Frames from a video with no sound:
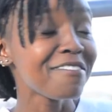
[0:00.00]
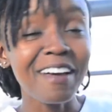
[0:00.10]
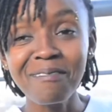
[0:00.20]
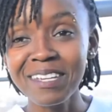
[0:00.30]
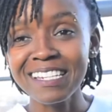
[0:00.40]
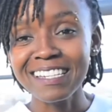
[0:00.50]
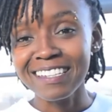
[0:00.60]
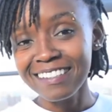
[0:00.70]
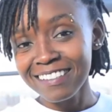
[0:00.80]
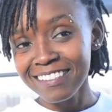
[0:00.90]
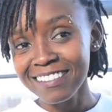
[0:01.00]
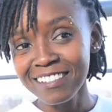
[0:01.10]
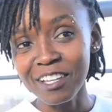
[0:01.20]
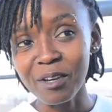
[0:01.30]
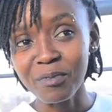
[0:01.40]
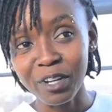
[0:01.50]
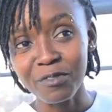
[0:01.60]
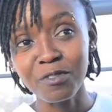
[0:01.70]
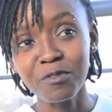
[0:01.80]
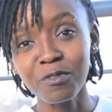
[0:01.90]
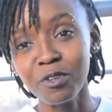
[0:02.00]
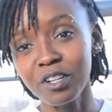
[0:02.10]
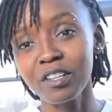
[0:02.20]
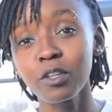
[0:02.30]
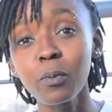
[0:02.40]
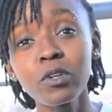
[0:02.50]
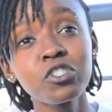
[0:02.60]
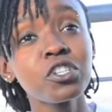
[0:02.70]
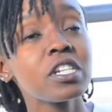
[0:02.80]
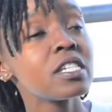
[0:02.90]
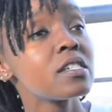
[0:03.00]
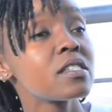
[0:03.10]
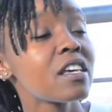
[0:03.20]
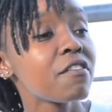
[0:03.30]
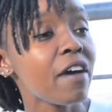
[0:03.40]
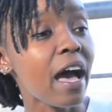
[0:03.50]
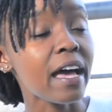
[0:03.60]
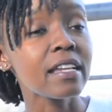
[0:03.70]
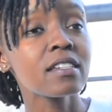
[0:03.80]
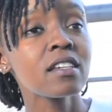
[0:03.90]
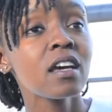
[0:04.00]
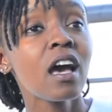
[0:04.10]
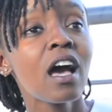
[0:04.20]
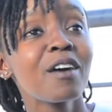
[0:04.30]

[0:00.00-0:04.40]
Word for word: my family I'm grateful for the opportunities I've had.